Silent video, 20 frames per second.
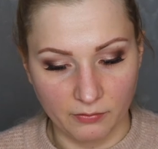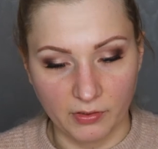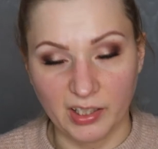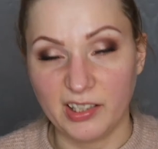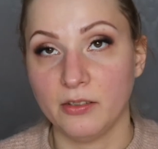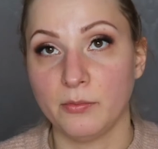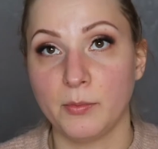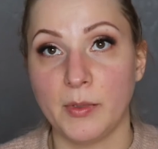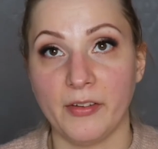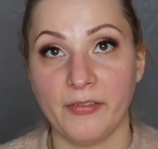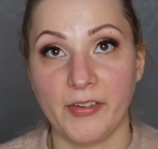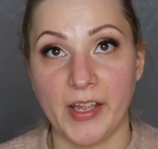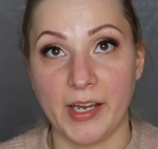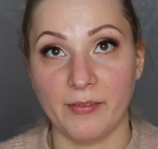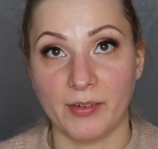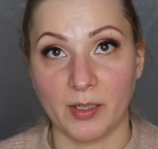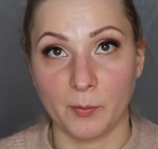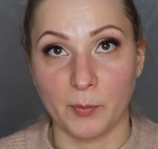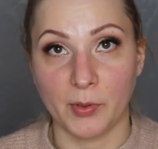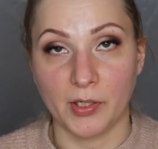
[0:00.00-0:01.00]
one of my
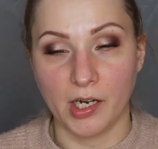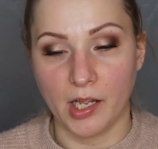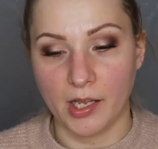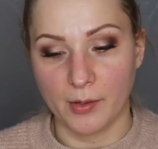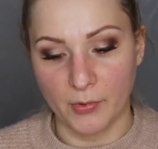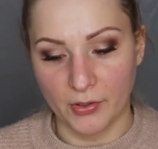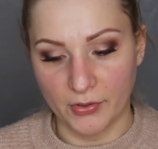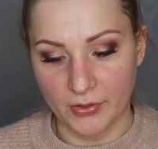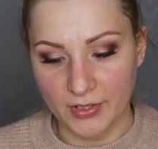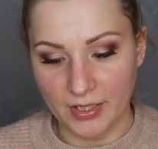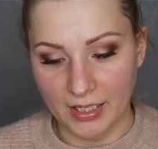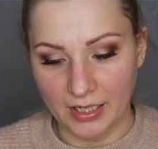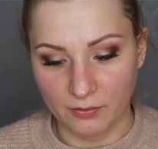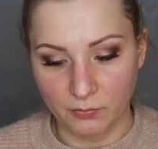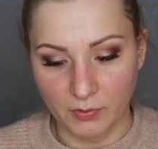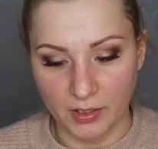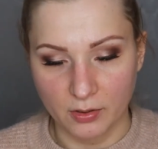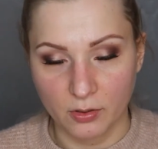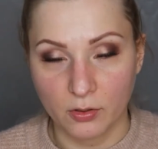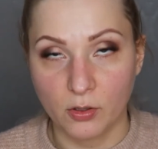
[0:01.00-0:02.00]
favorite primers, and
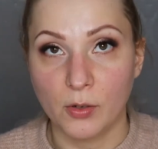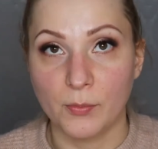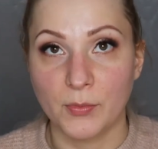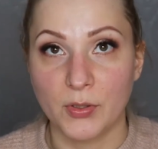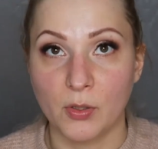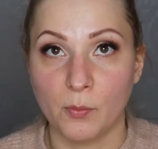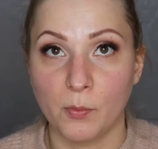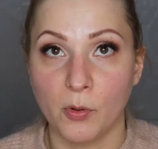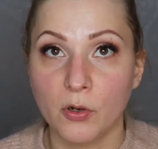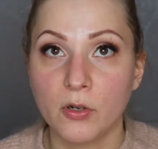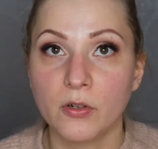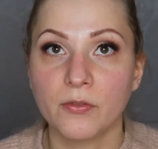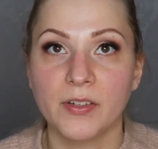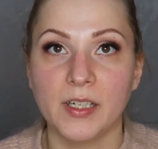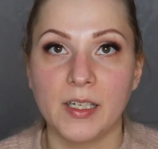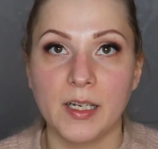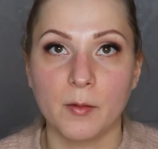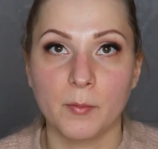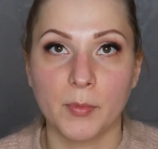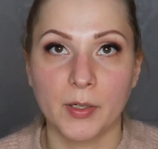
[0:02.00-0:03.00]
what comes to pore
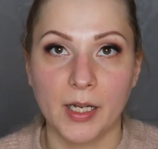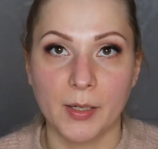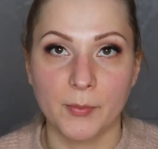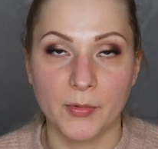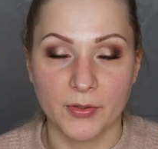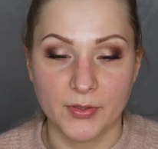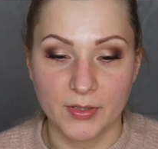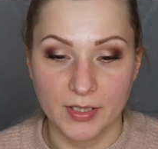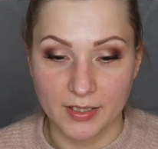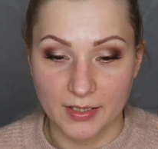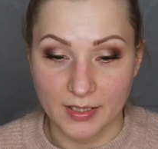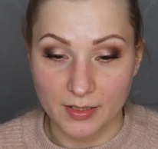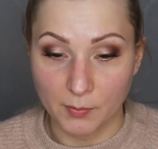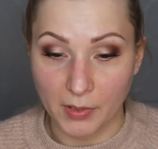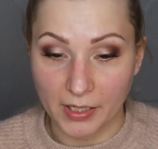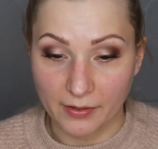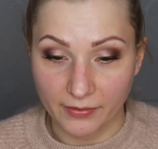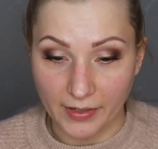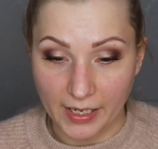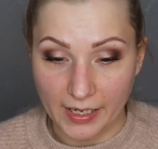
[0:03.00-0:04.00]
filling primers, this is
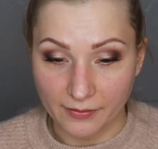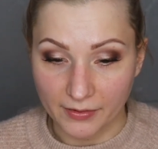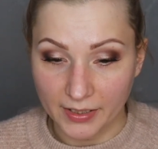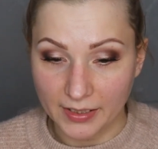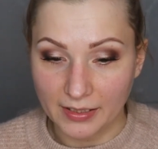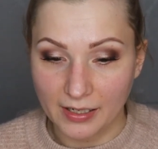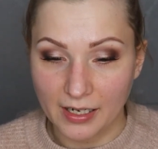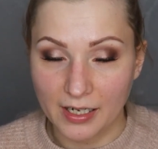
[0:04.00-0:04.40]
my favorite.